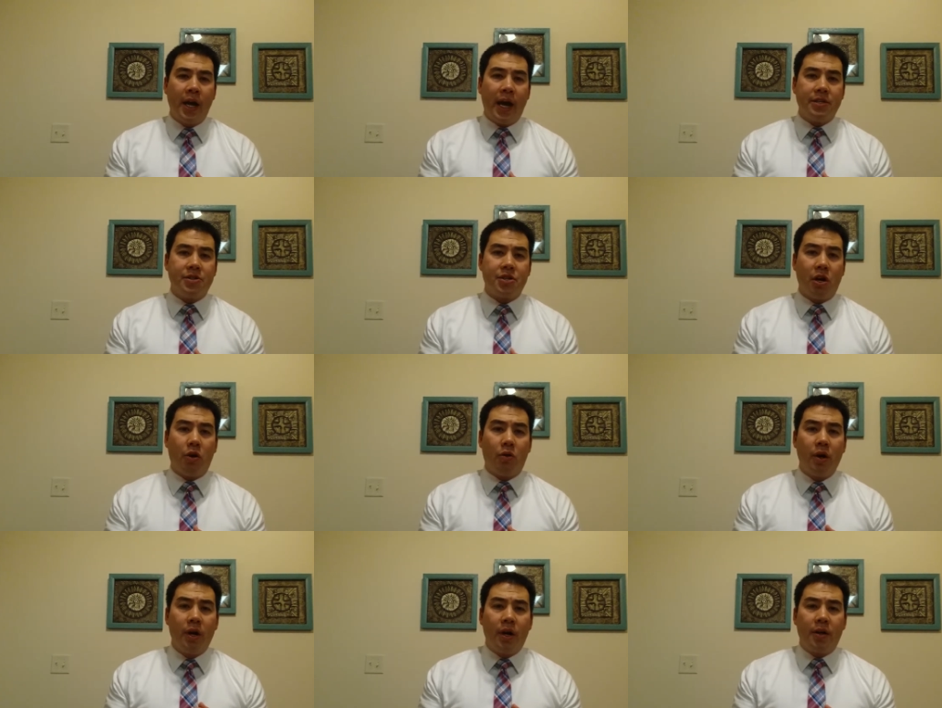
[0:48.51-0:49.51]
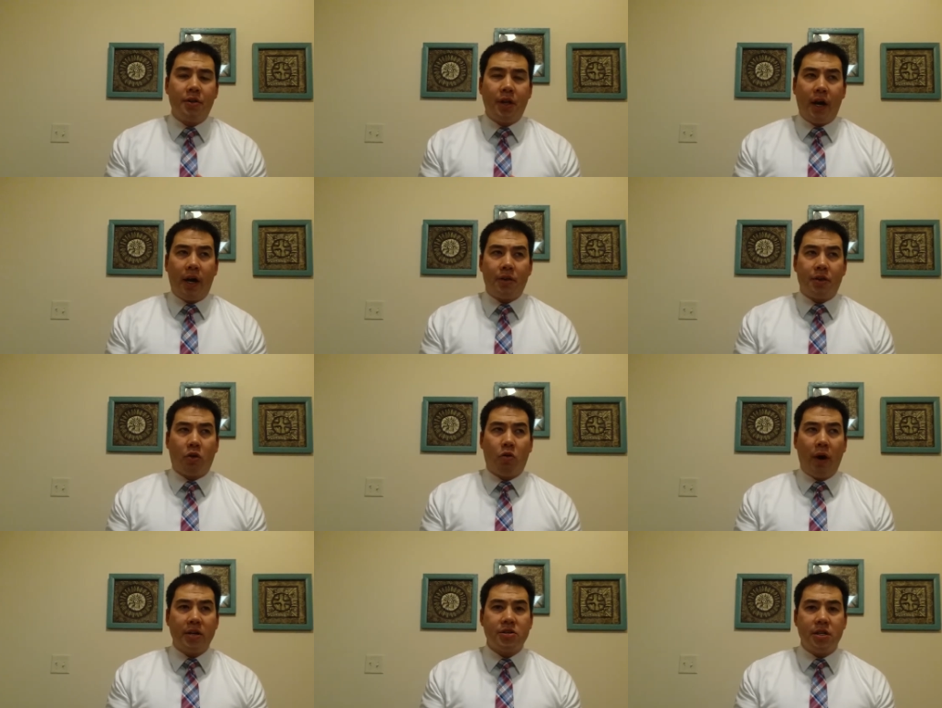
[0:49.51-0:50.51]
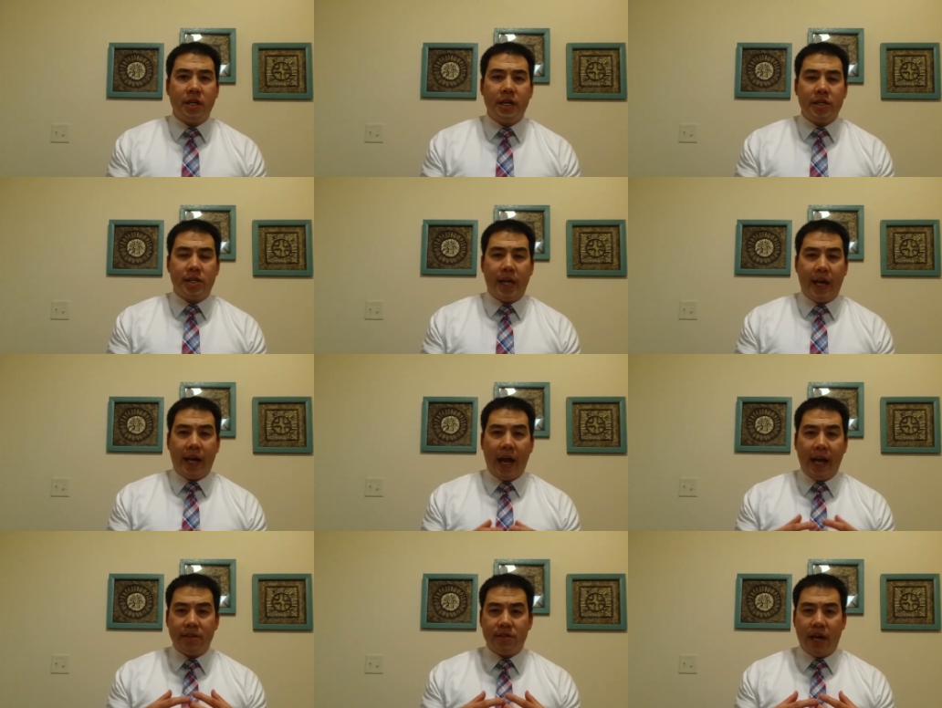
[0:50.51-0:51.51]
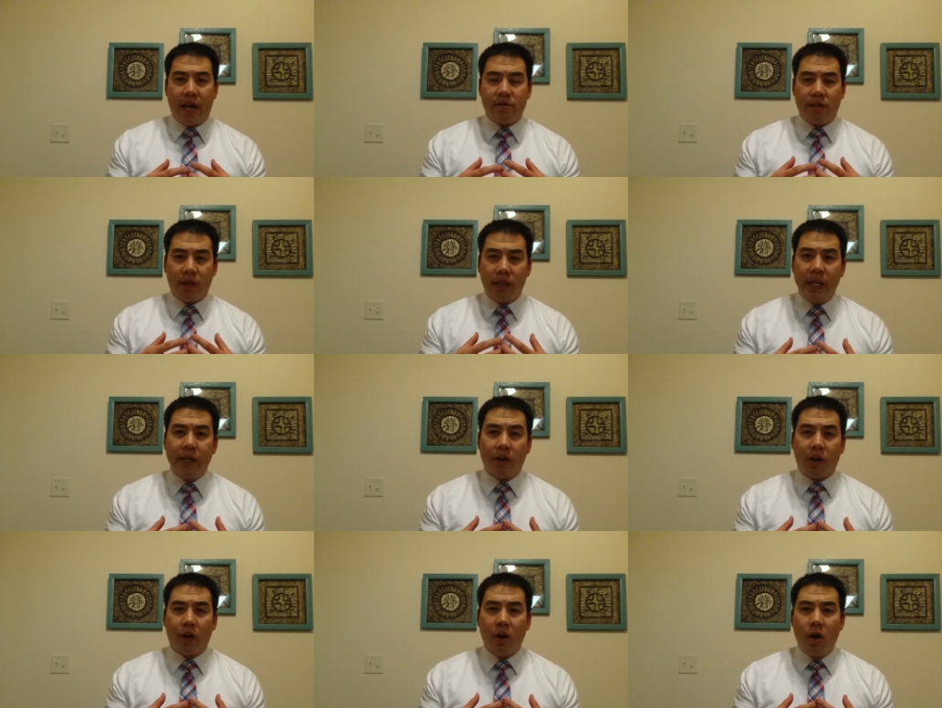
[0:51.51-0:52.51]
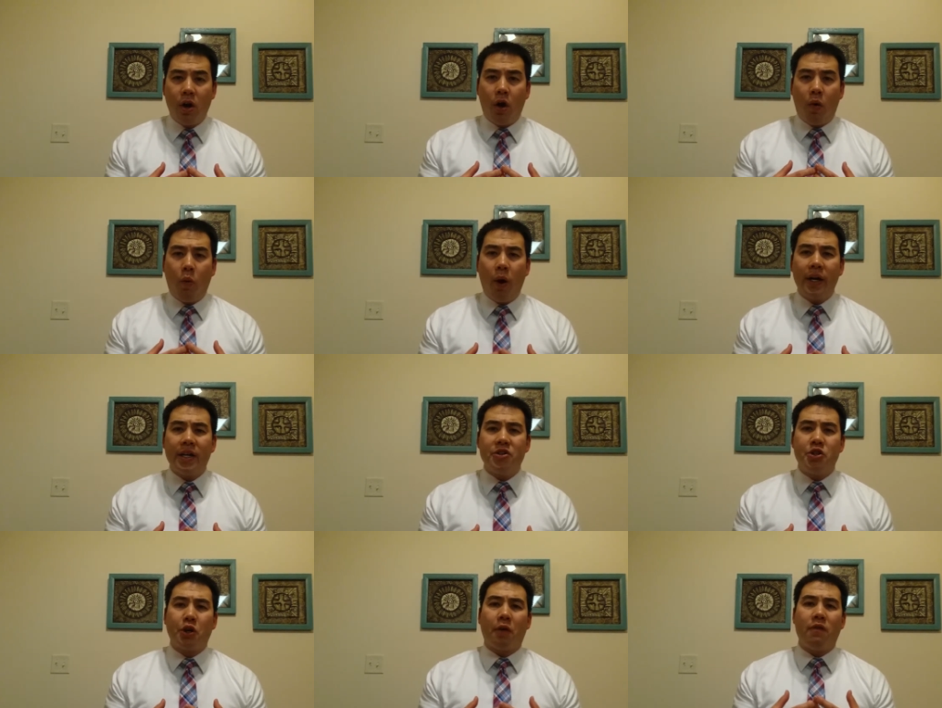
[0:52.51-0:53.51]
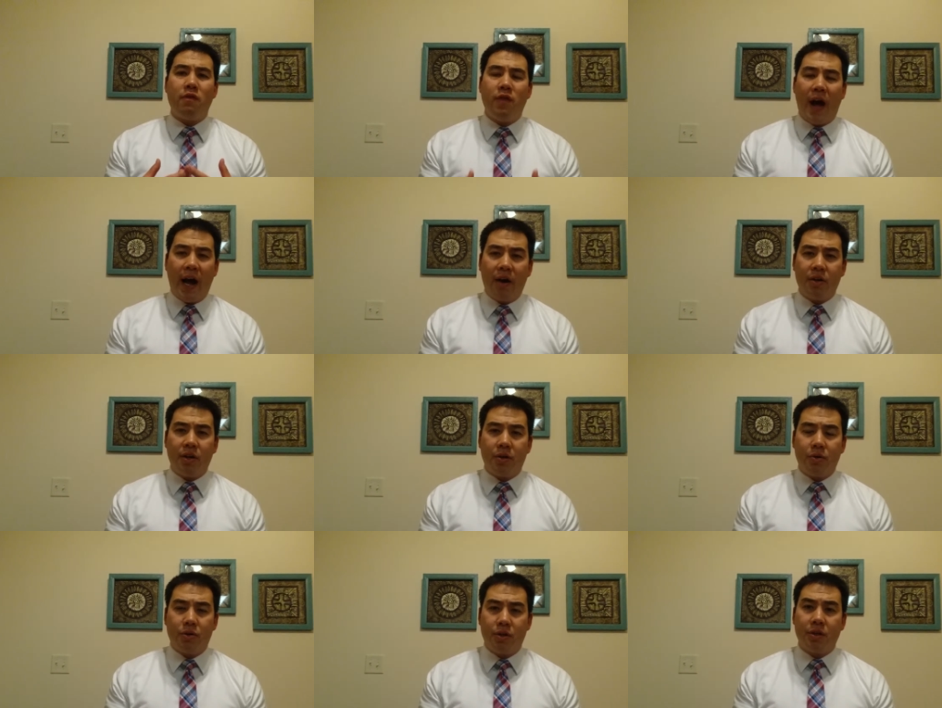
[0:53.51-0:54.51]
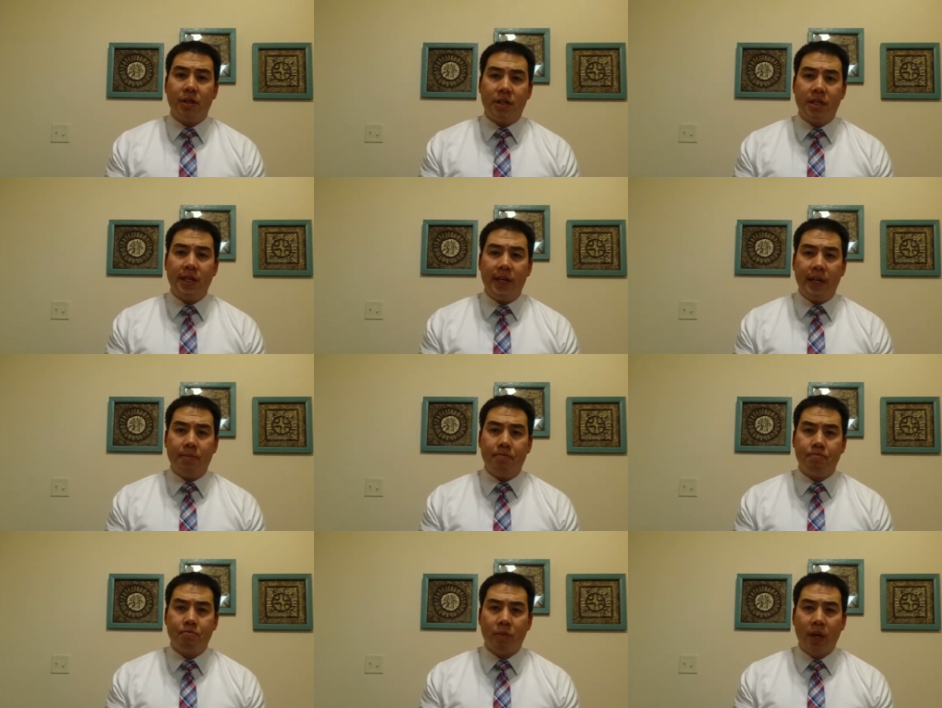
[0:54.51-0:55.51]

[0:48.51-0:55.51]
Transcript: And so the, the question is that as, as a leader, what is your value to the team?